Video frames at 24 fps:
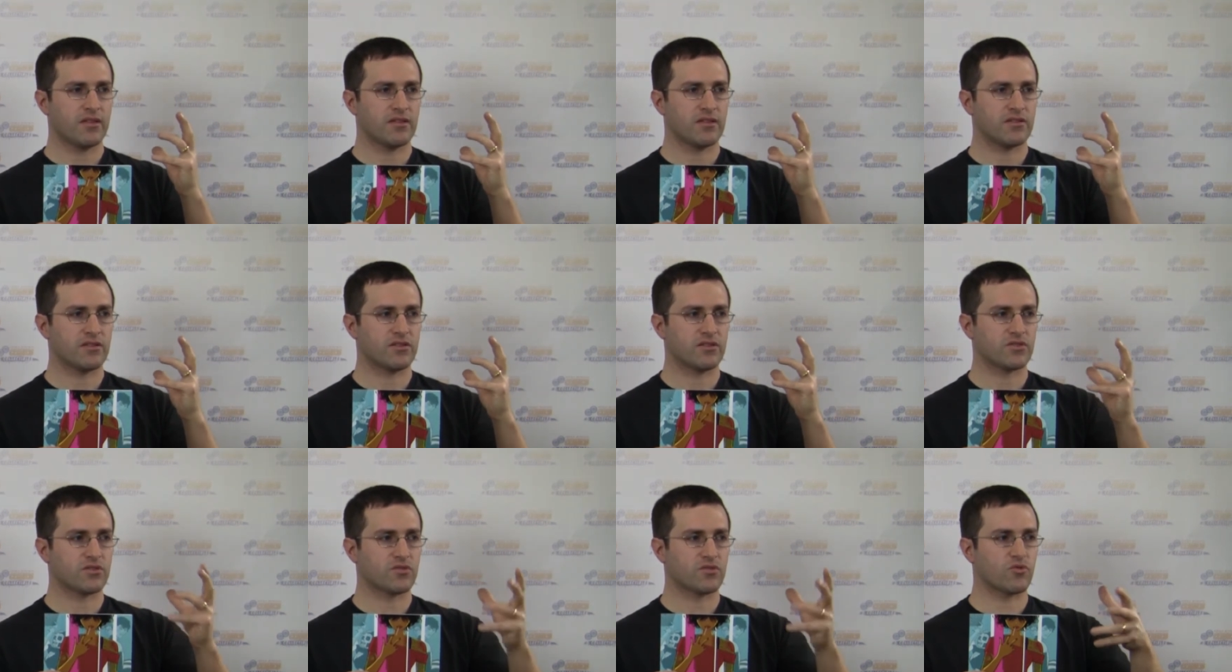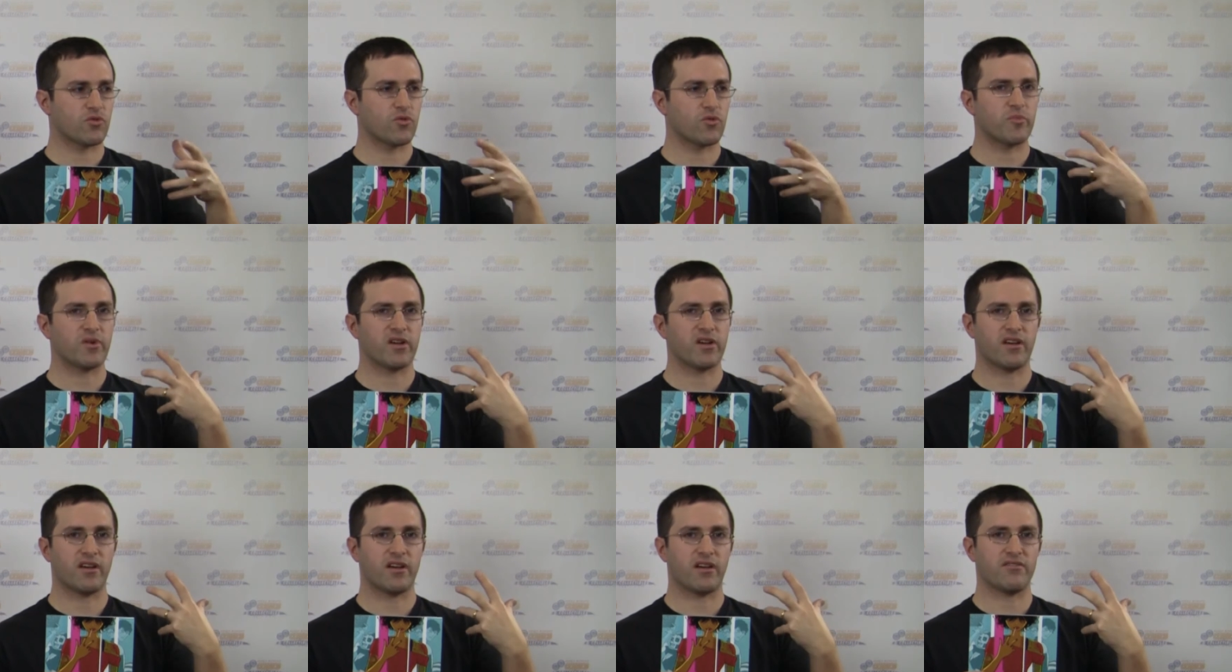this
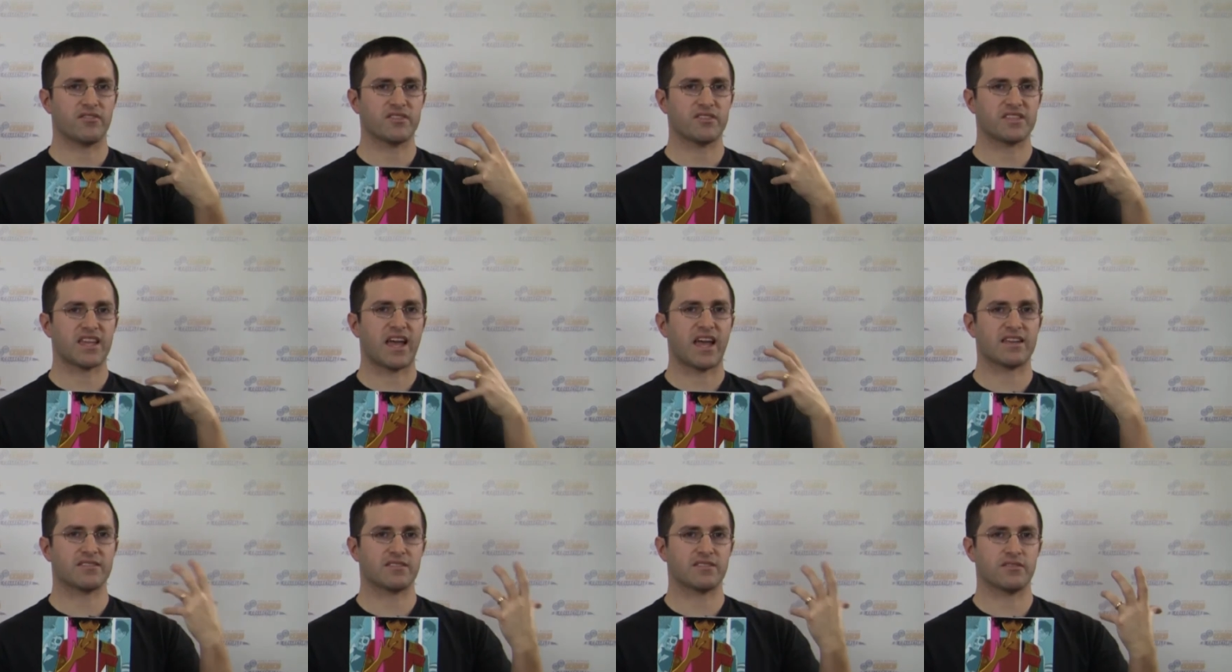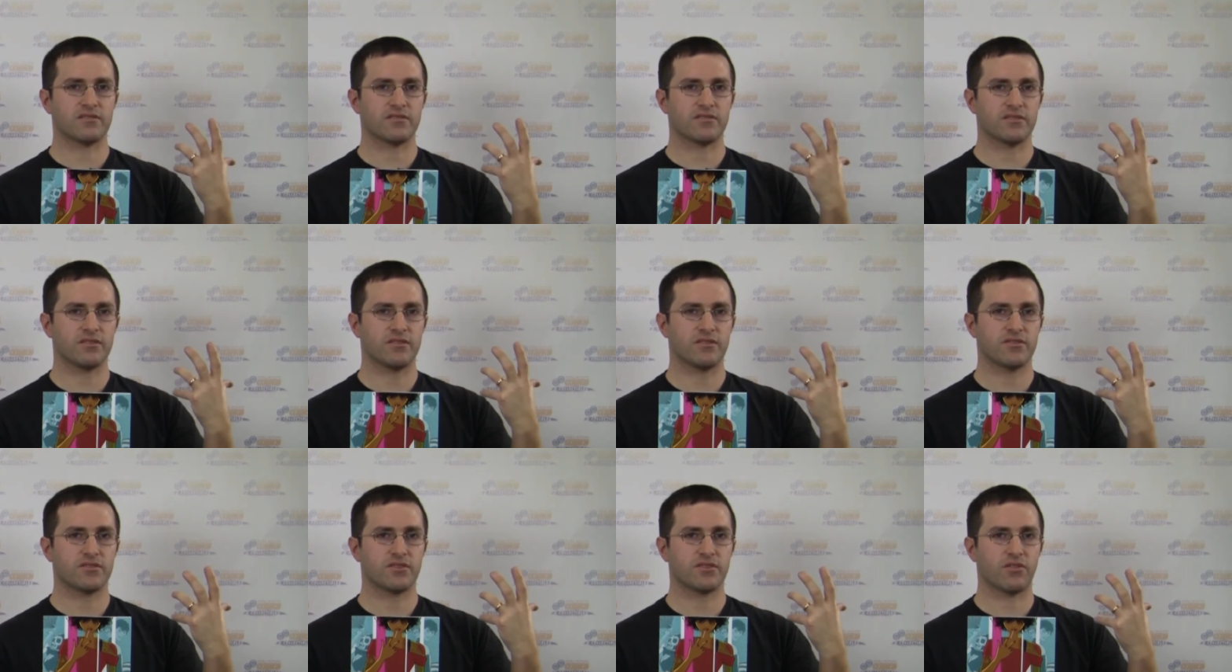group of
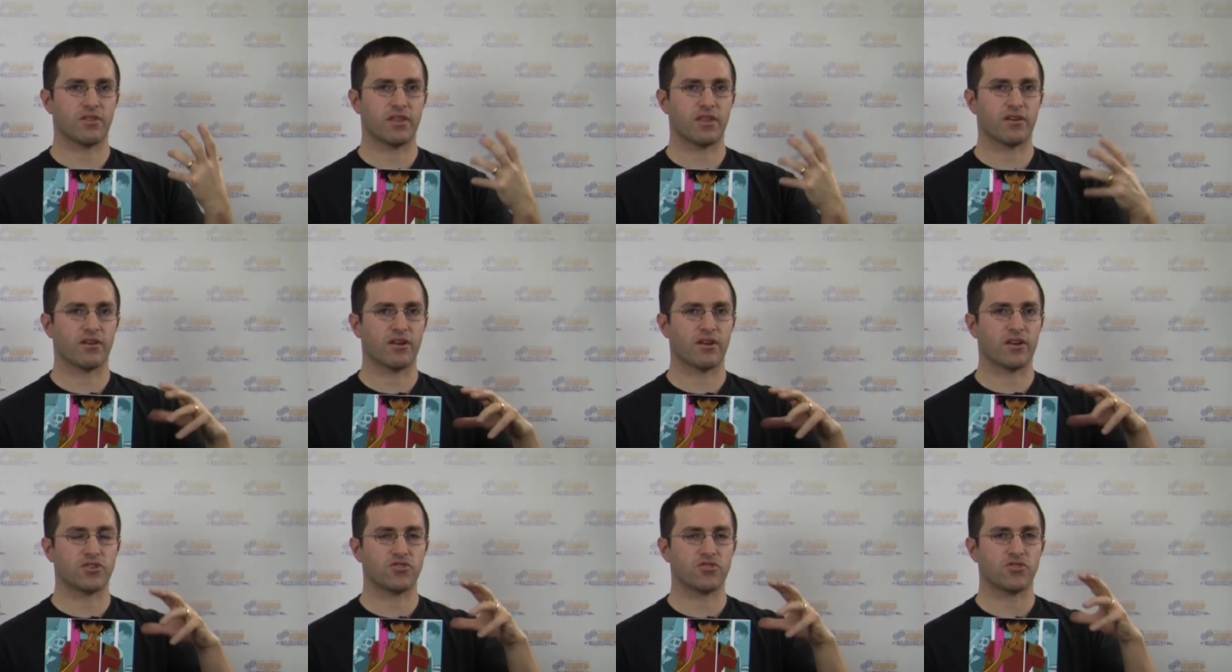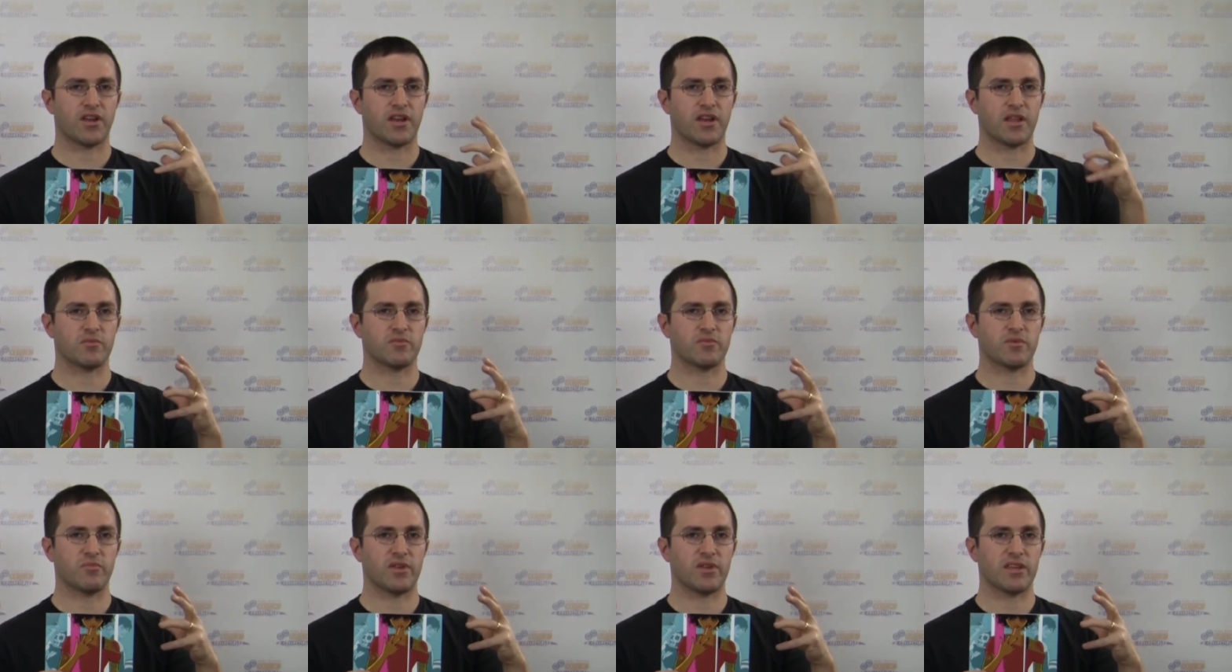assassins. So they're going to train
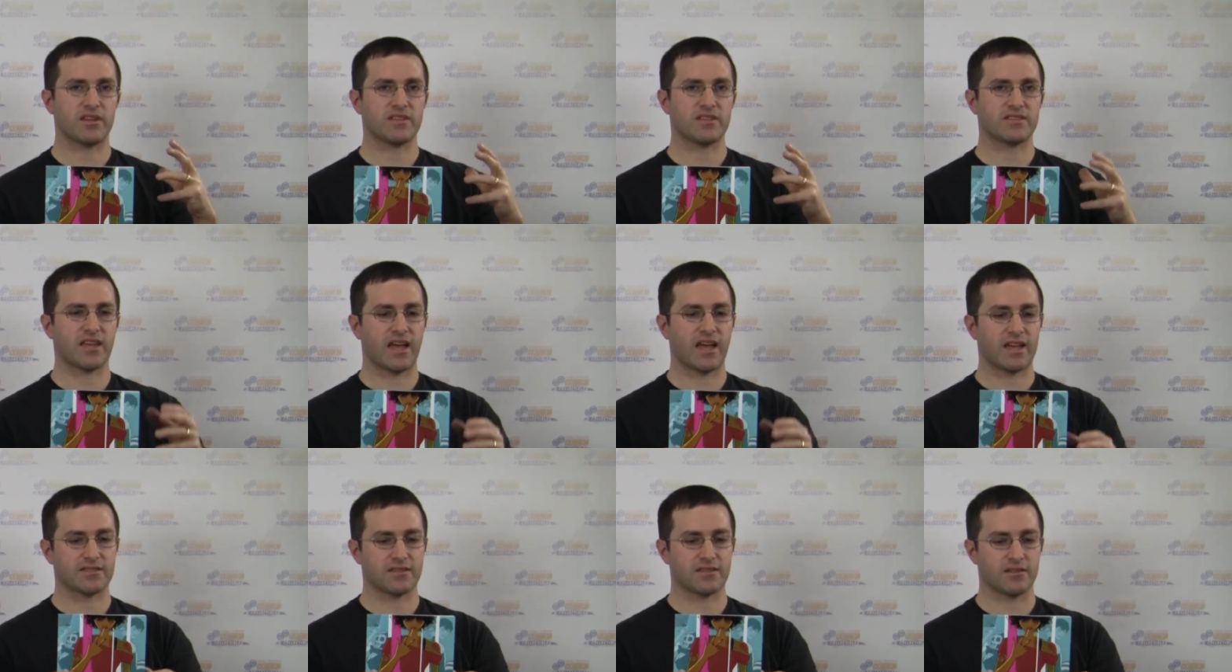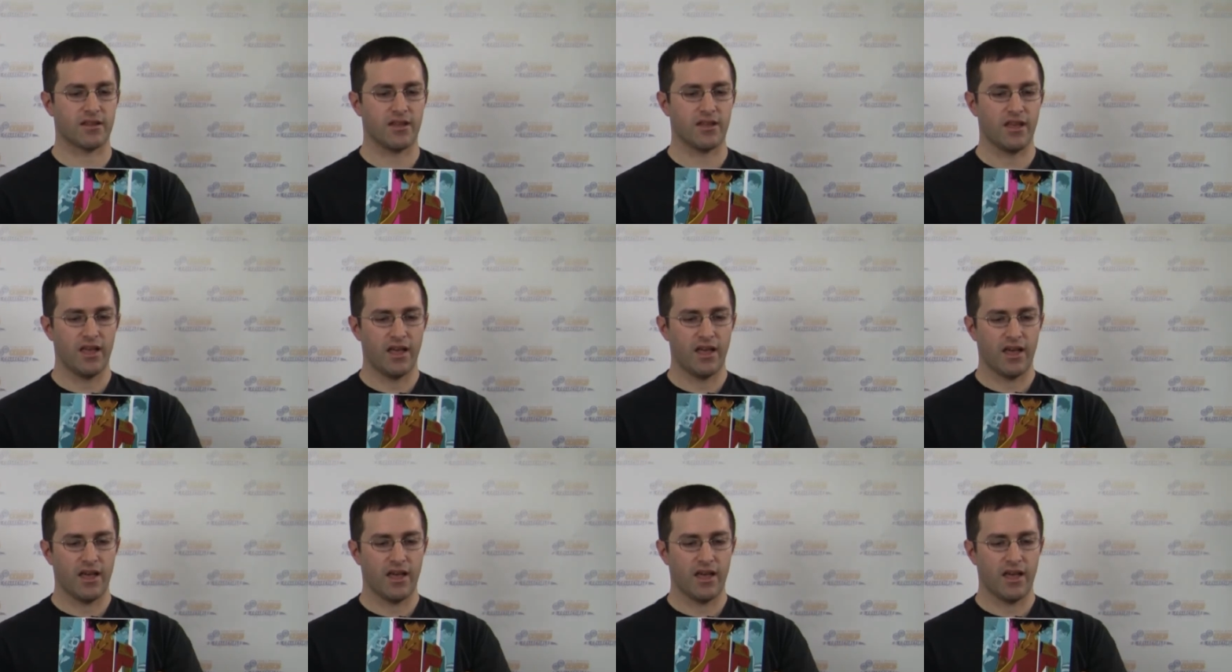him to be an assassin.